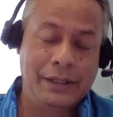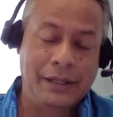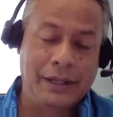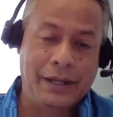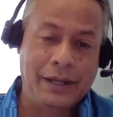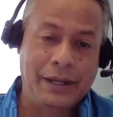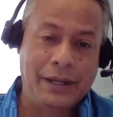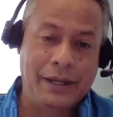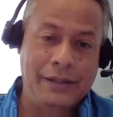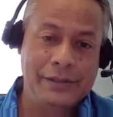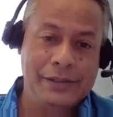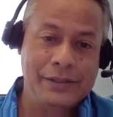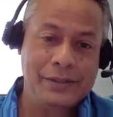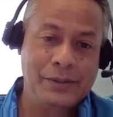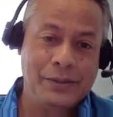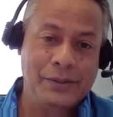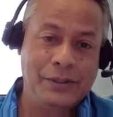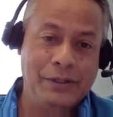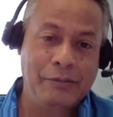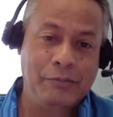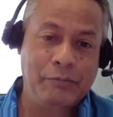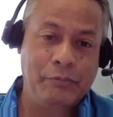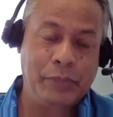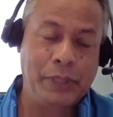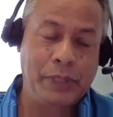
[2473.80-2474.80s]
and so
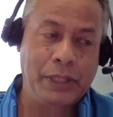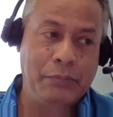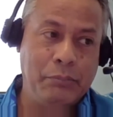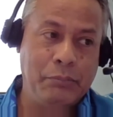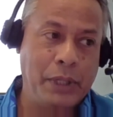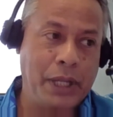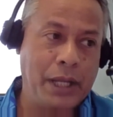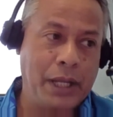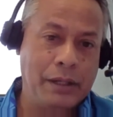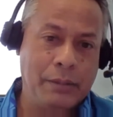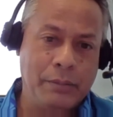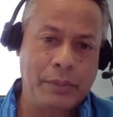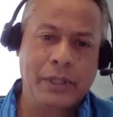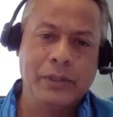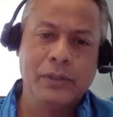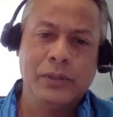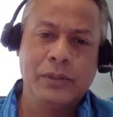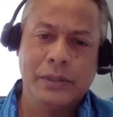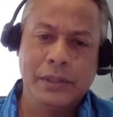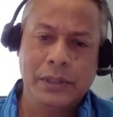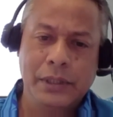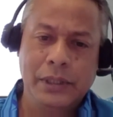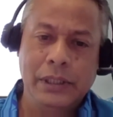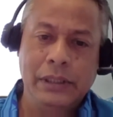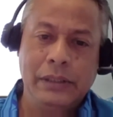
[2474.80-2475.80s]
they paid back about
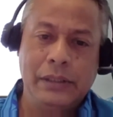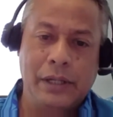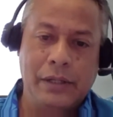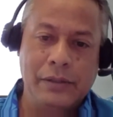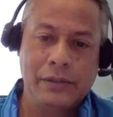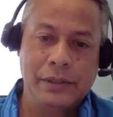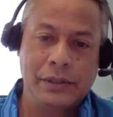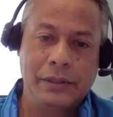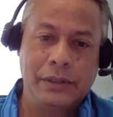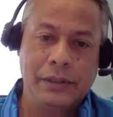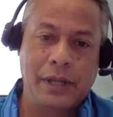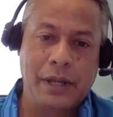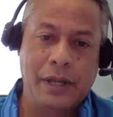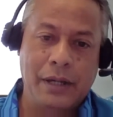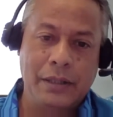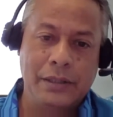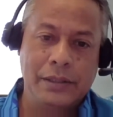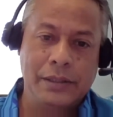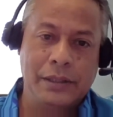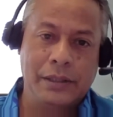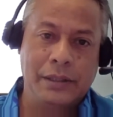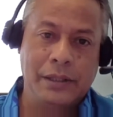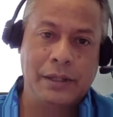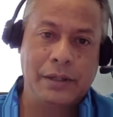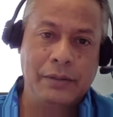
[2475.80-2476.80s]
thirty thousand
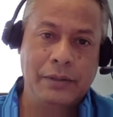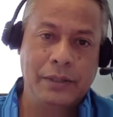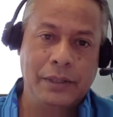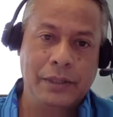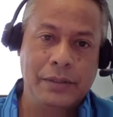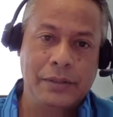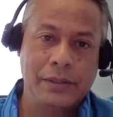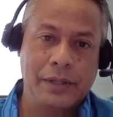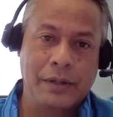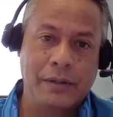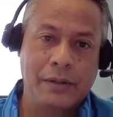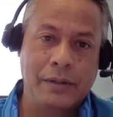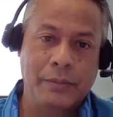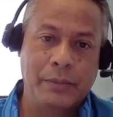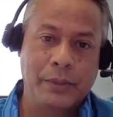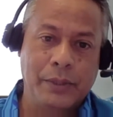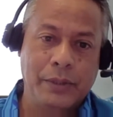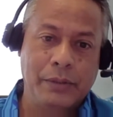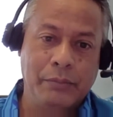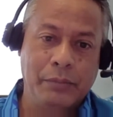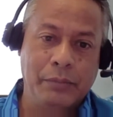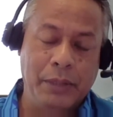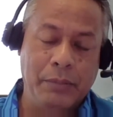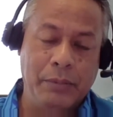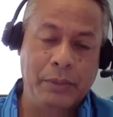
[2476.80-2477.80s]
dollars, and now they're talking
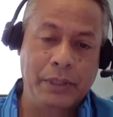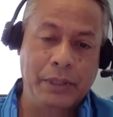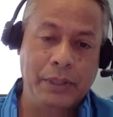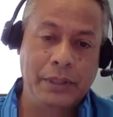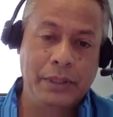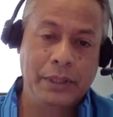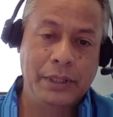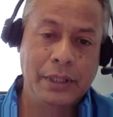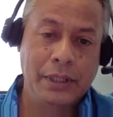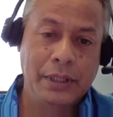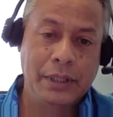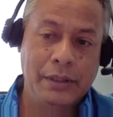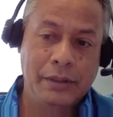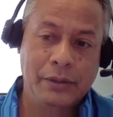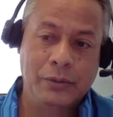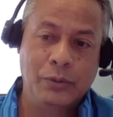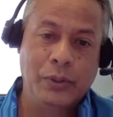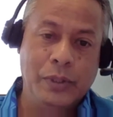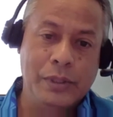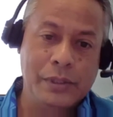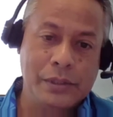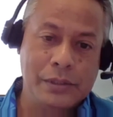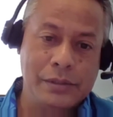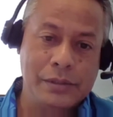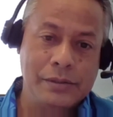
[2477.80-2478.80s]
about maybe
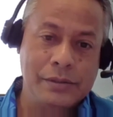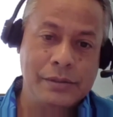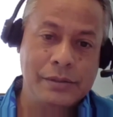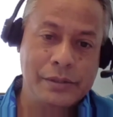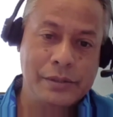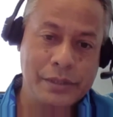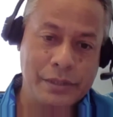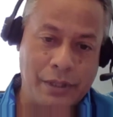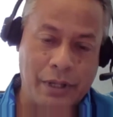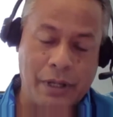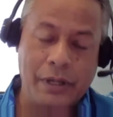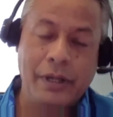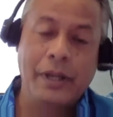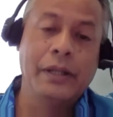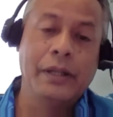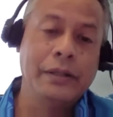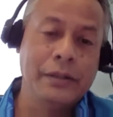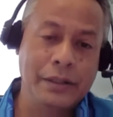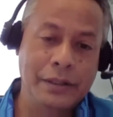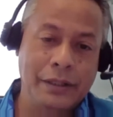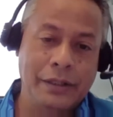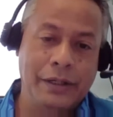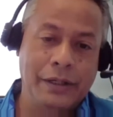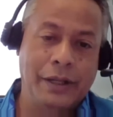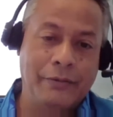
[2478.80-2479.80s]
doing
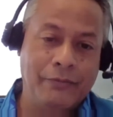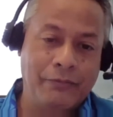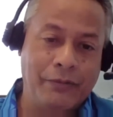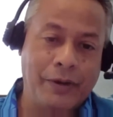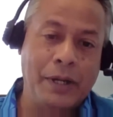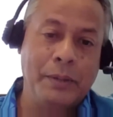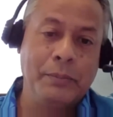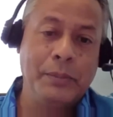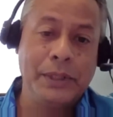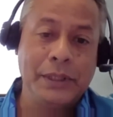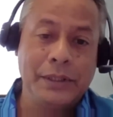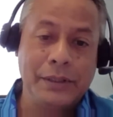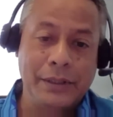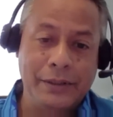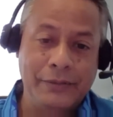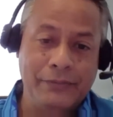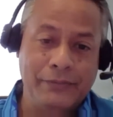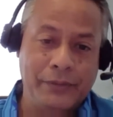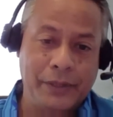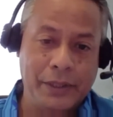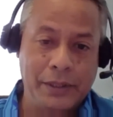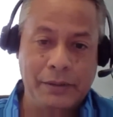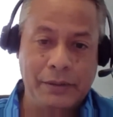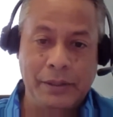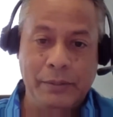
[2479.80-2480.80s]
another environmentally
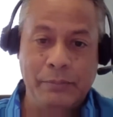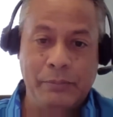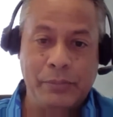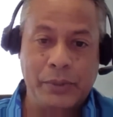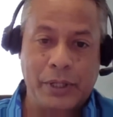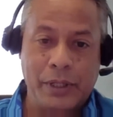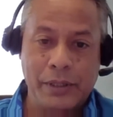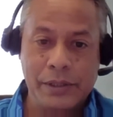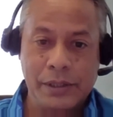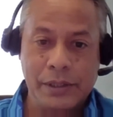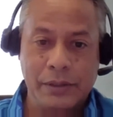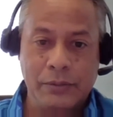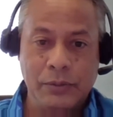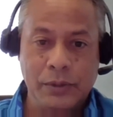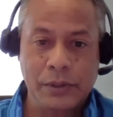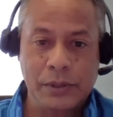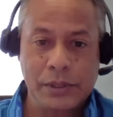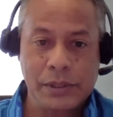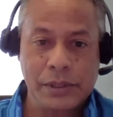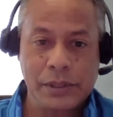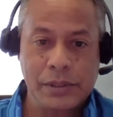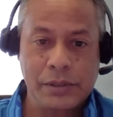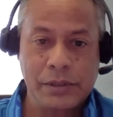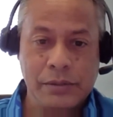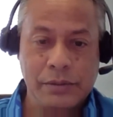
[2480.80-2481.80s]
friendly project, which
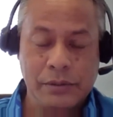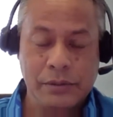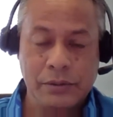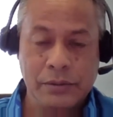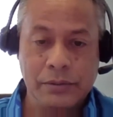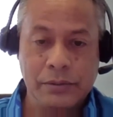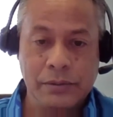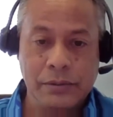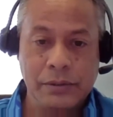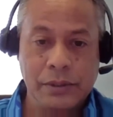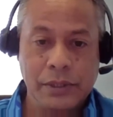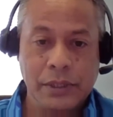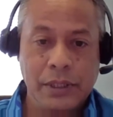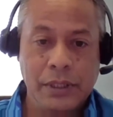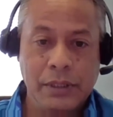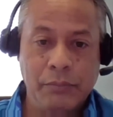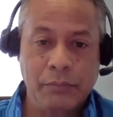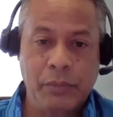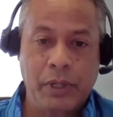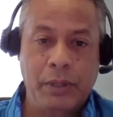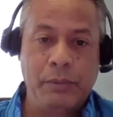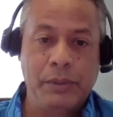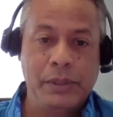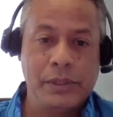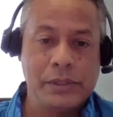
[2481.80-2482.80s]
is to do
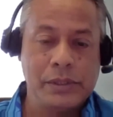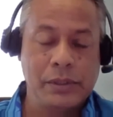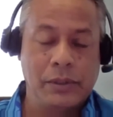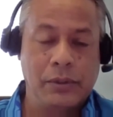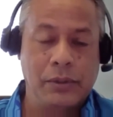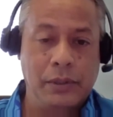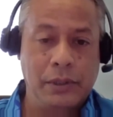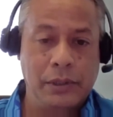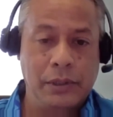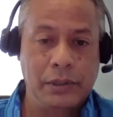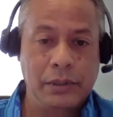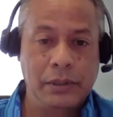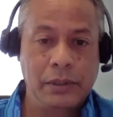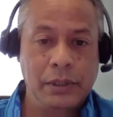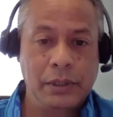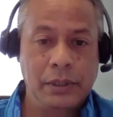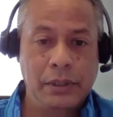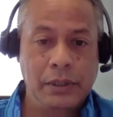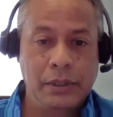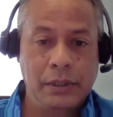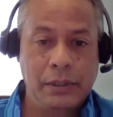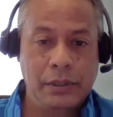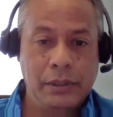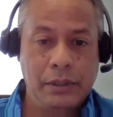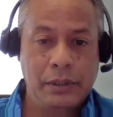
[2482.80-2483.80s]
maybe mm. solar.
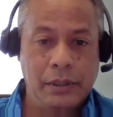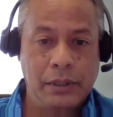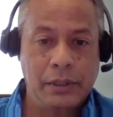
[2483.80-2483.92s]
Uh,